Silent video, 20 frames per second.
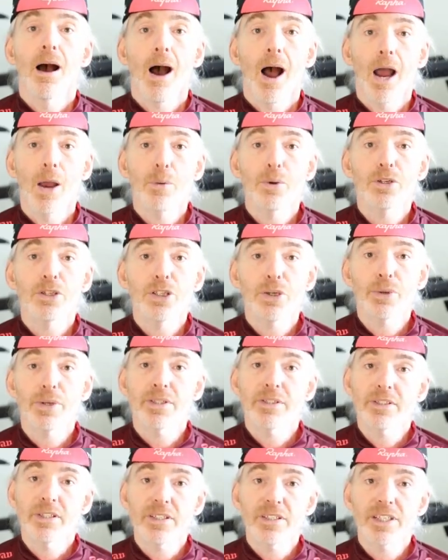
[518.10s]
I was doing
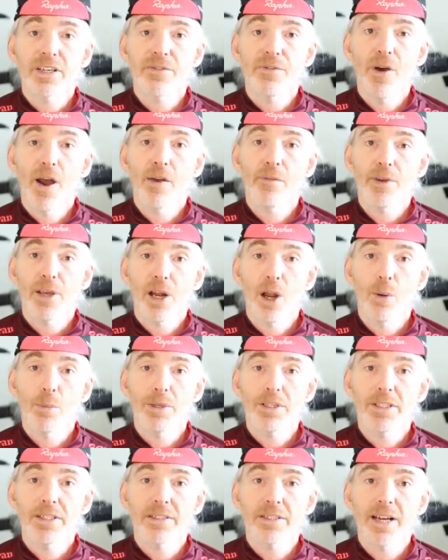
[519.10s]
65
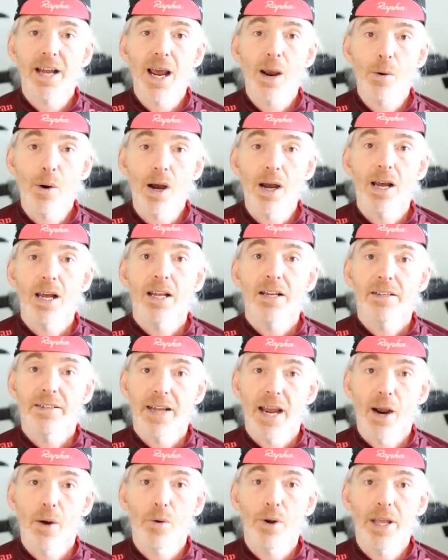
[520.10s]
kilometers an hour
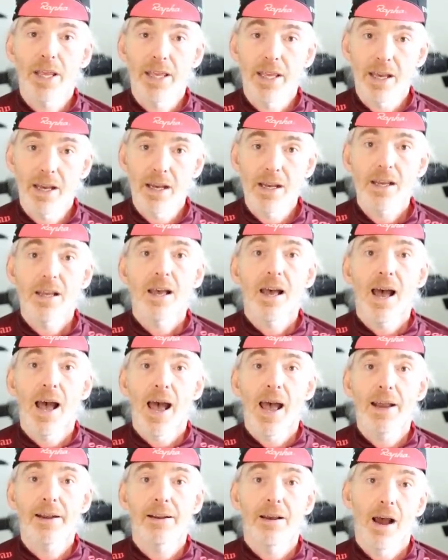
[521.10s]
down here,
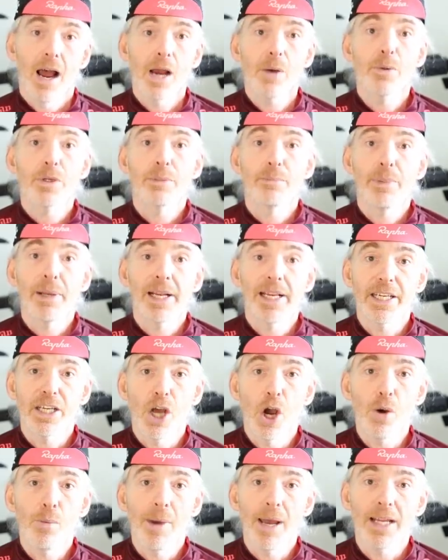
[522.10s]
and I was Billy
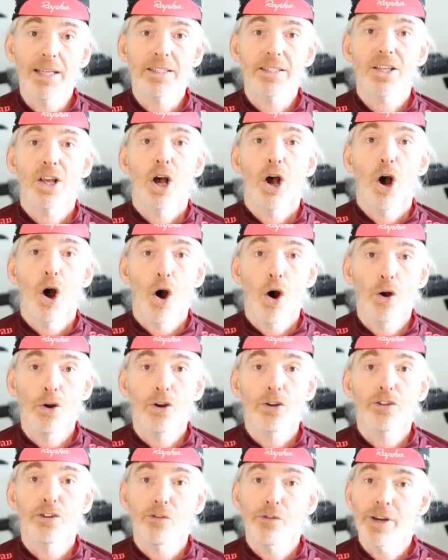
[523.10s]
No Mates on
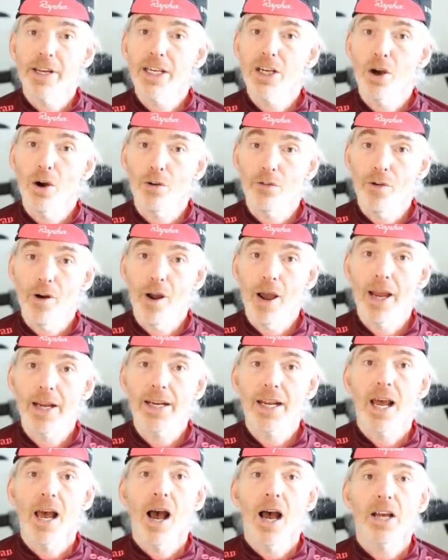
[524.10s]
the Recon Ride.
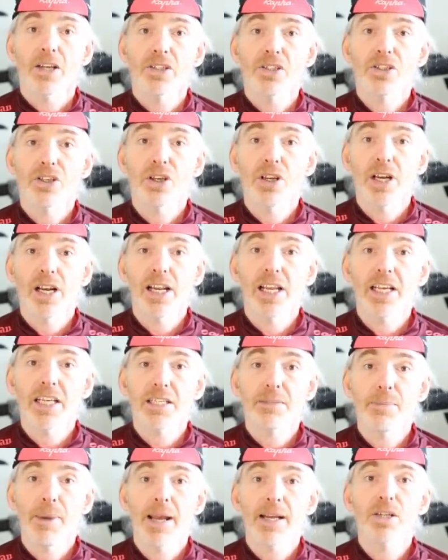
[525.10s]
I certainly
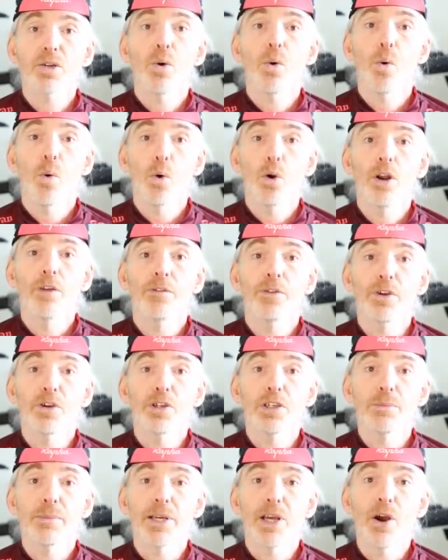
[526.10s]
expect all of you
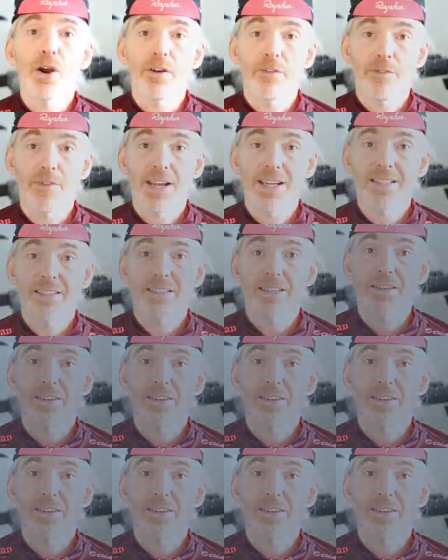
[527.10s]
to be going faster